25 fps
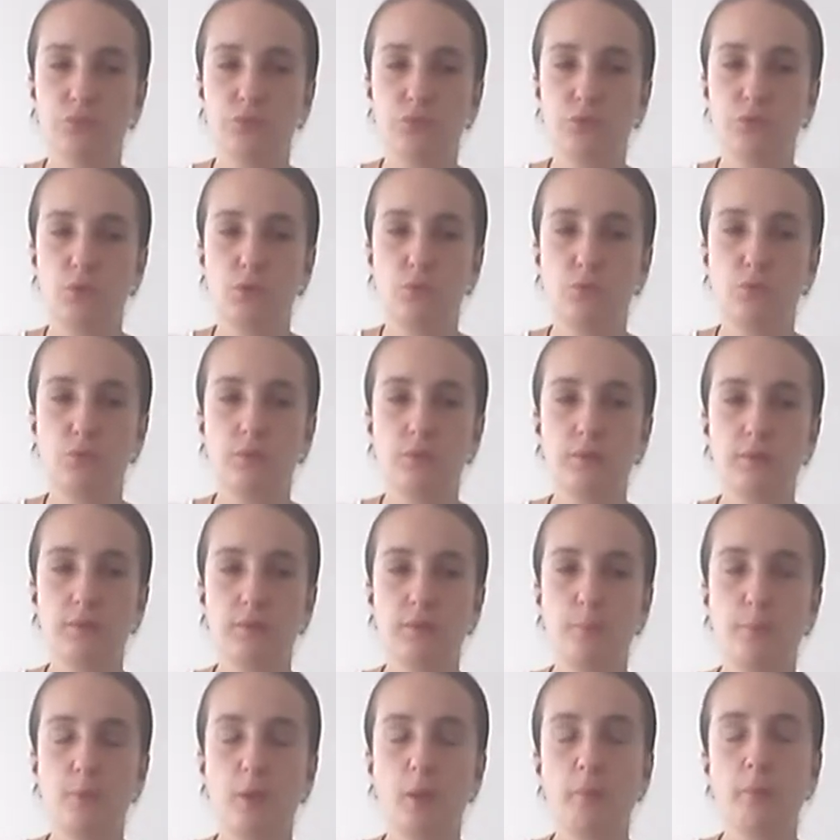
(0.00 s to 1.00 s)
So
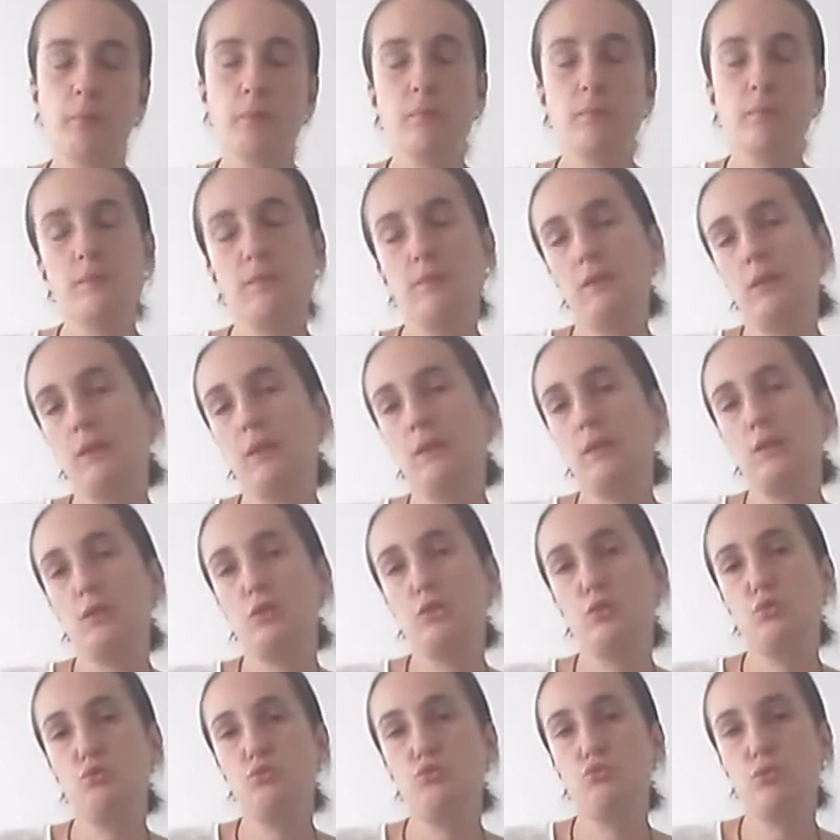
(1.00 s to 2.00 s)
the problem is not
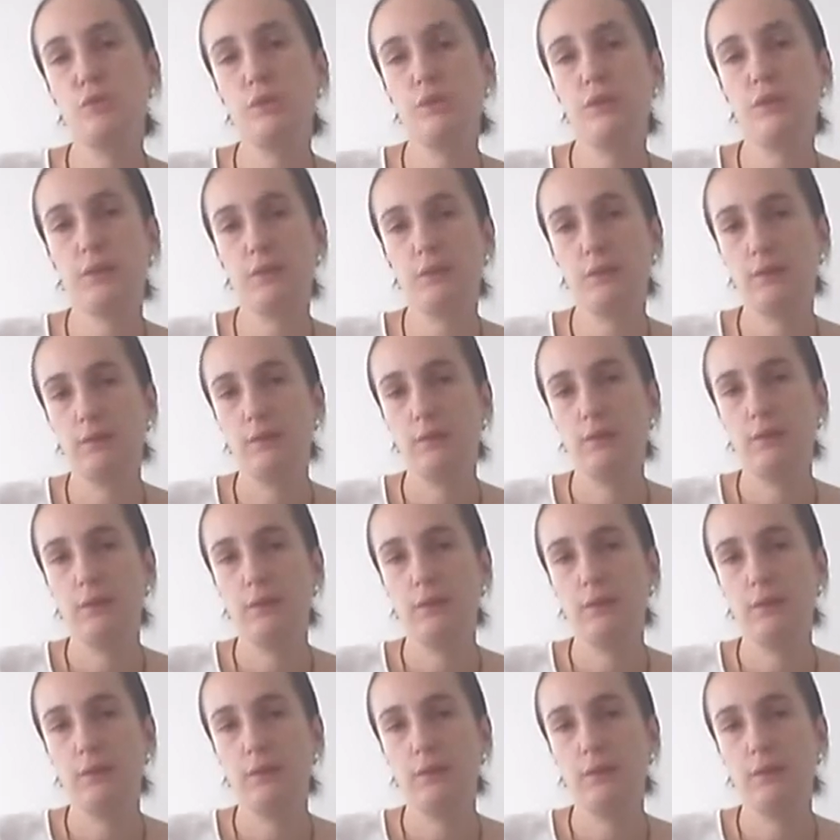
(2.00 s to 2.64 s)
that you drink.